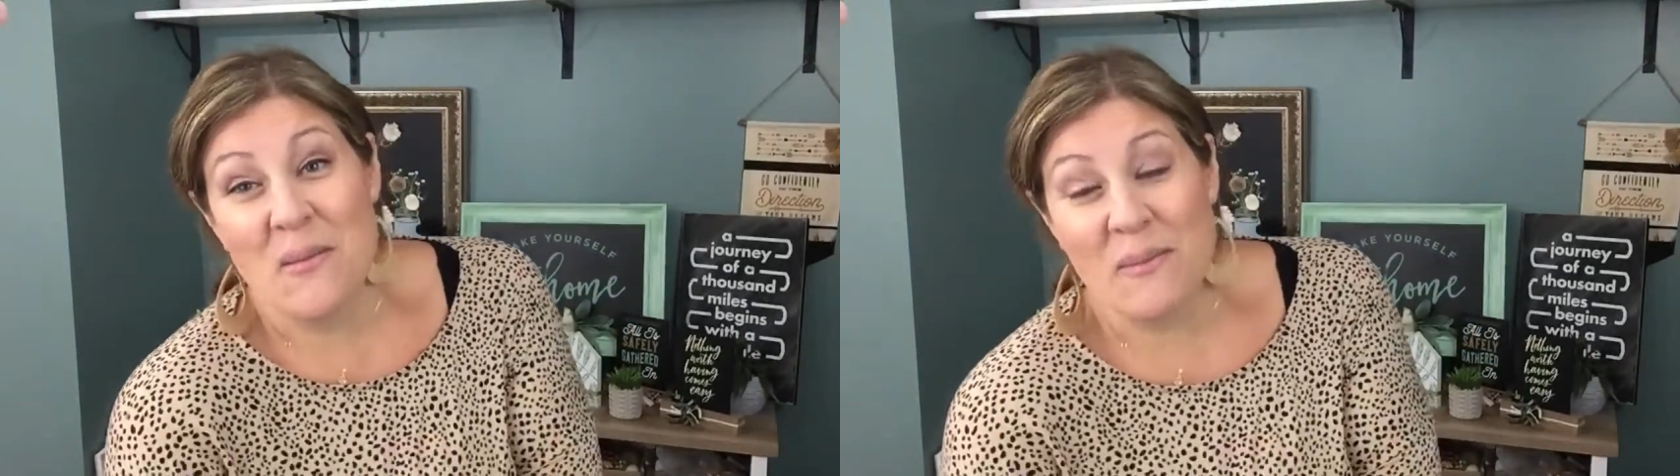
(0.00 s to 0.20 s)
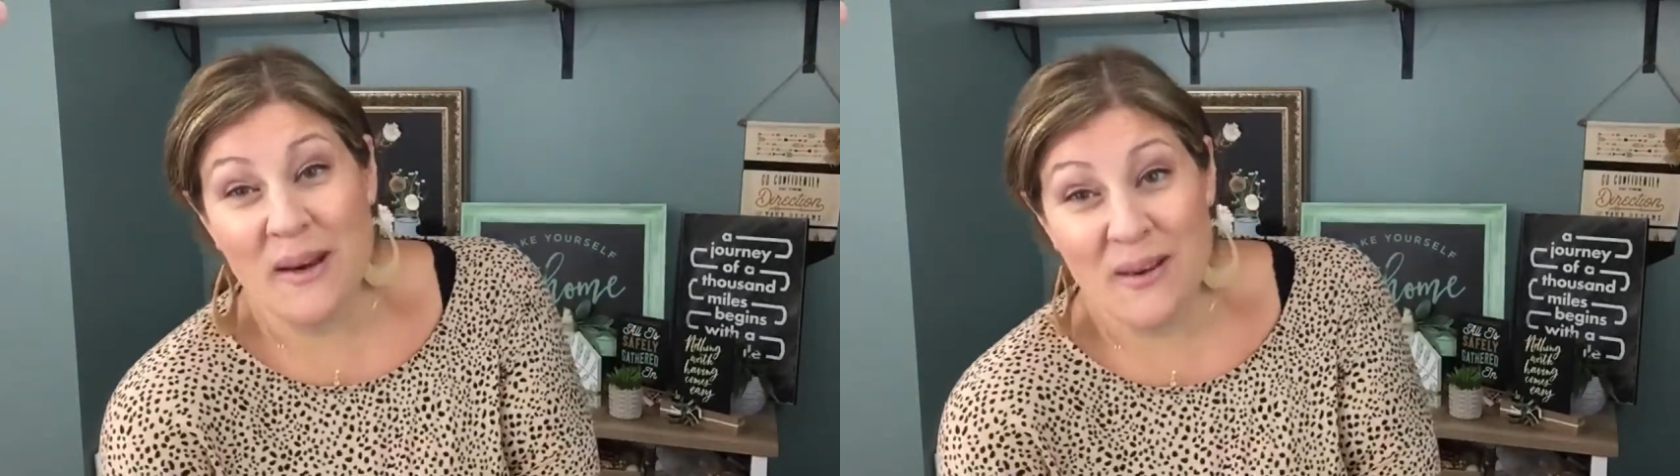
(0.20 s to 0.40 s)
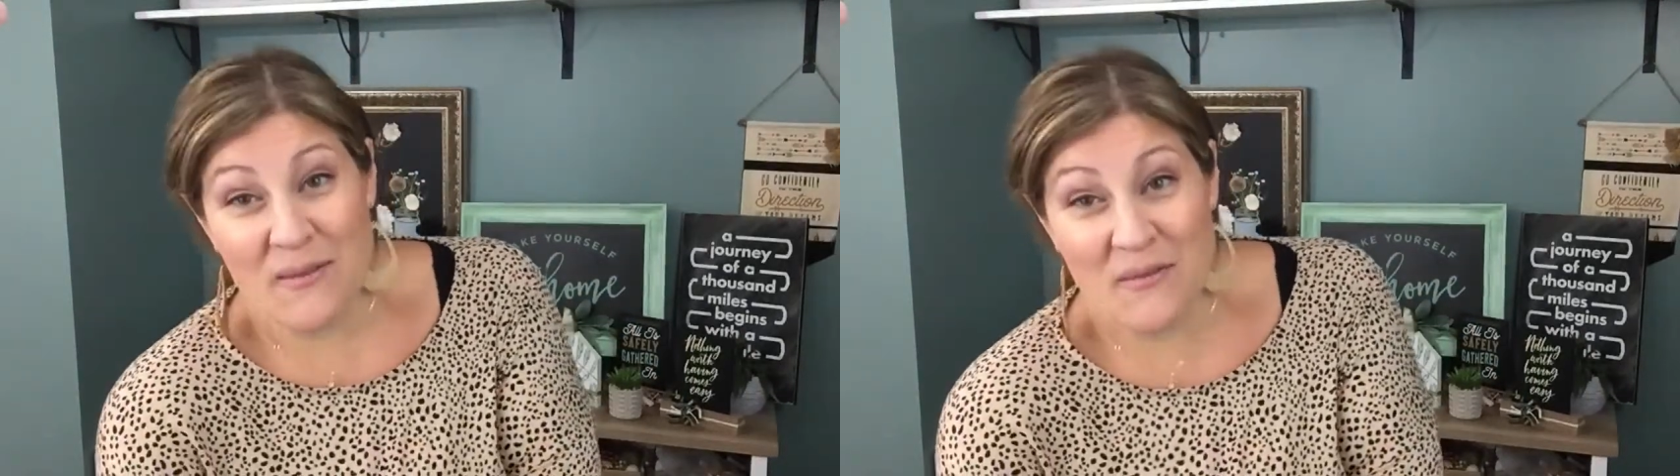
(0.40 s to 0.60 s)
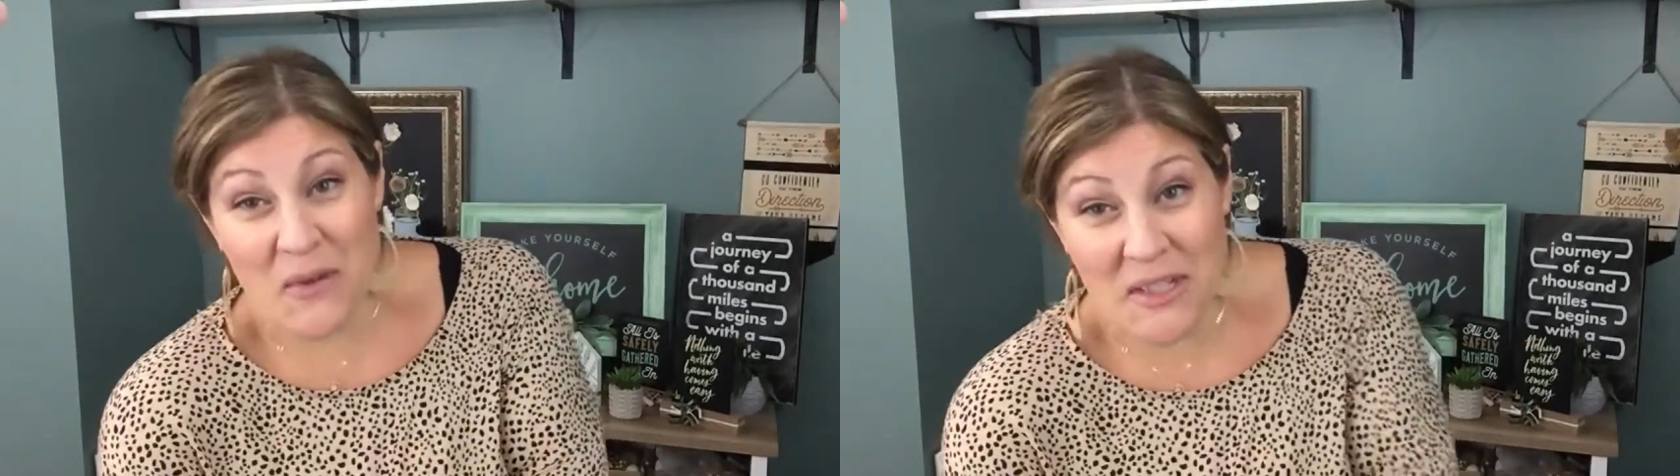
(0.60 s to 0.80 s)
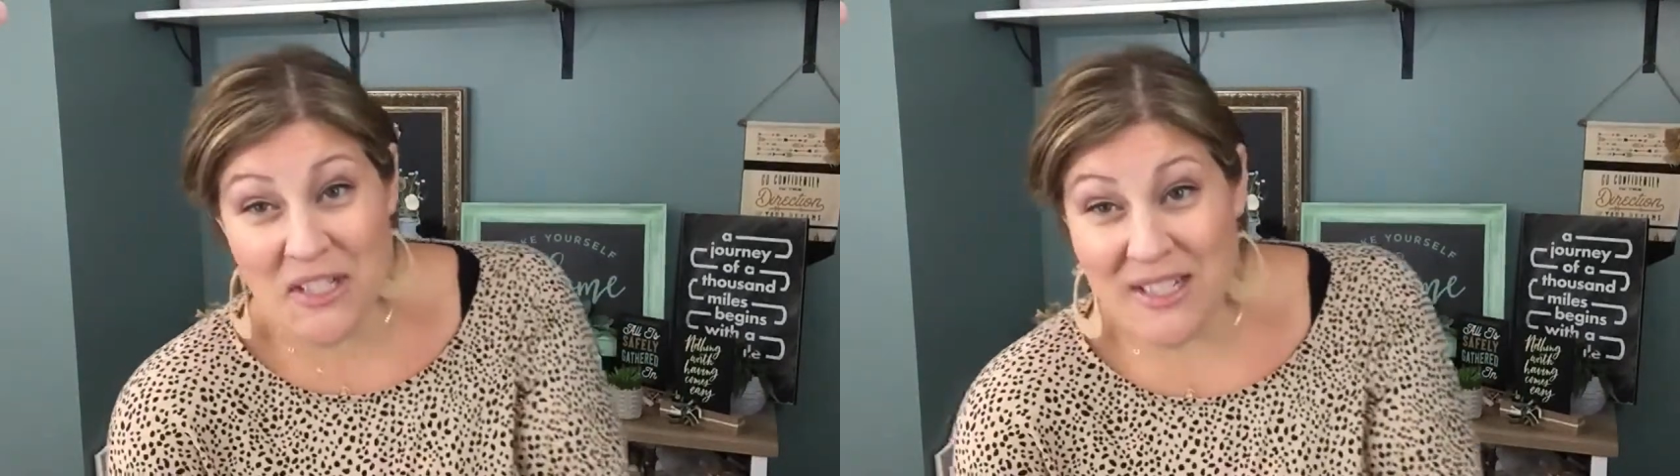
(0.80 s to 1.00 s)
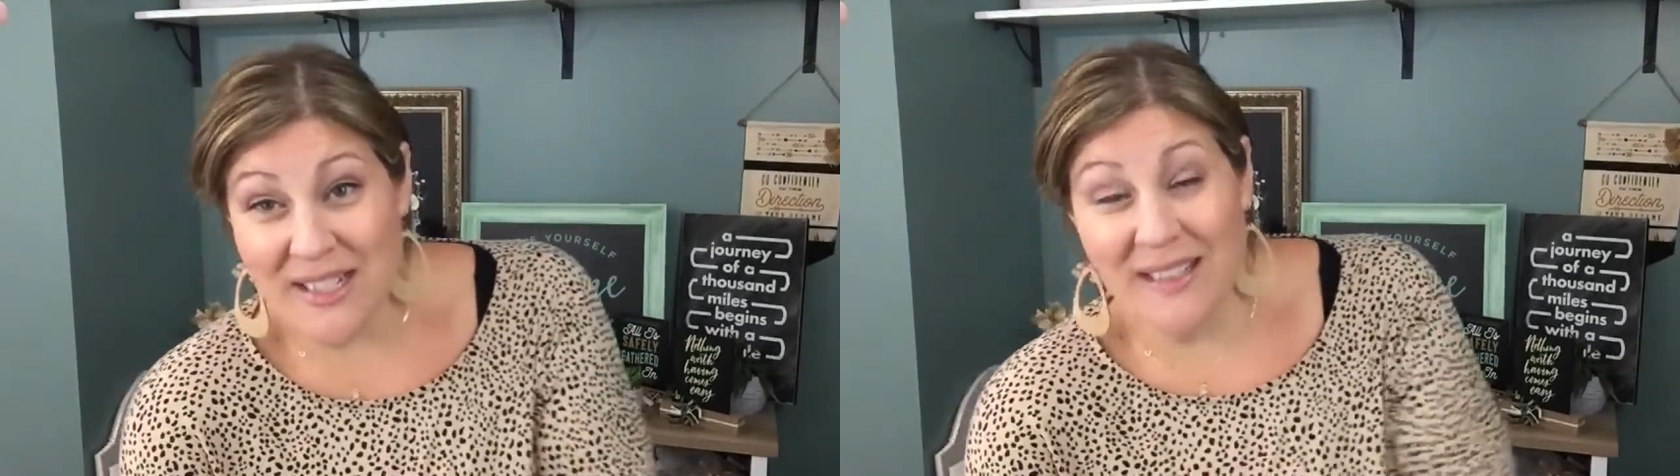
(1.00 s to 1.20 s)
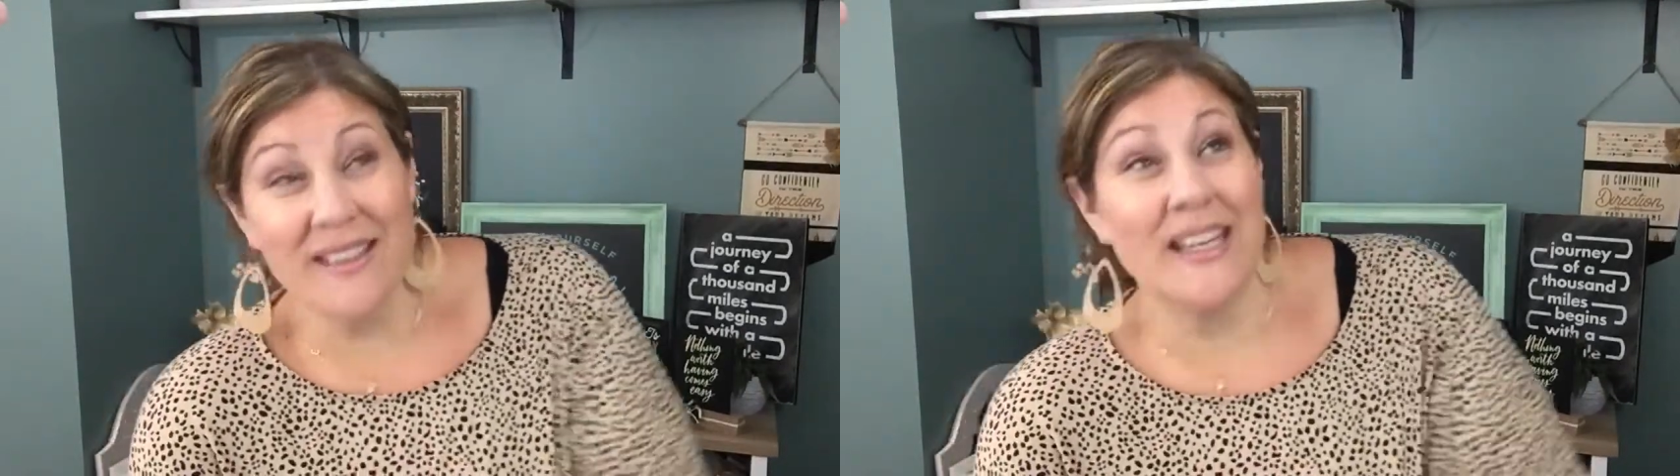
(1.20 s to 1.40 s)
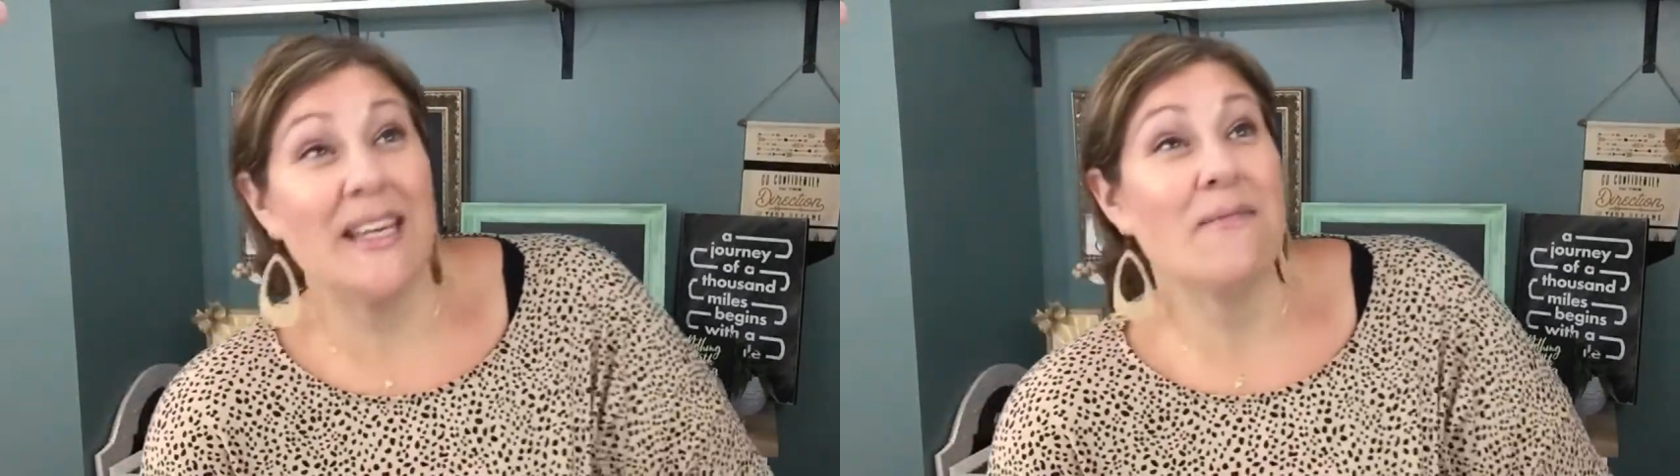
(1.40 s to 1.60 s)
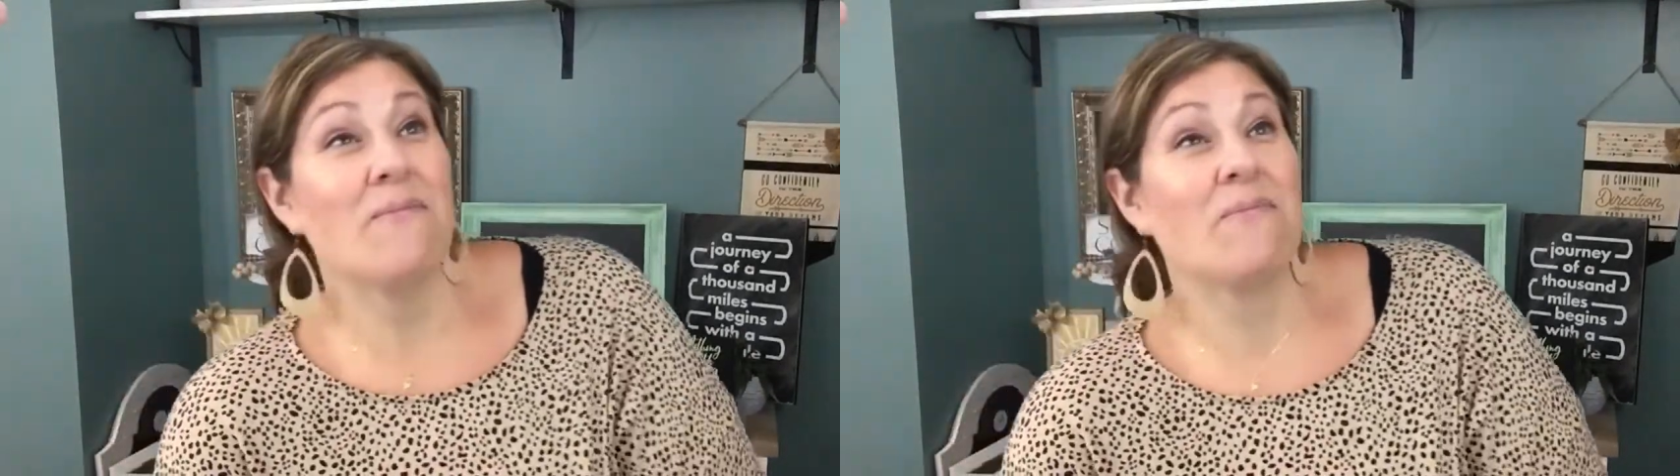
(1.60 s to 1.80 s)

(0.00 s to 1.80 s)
But unfortunately,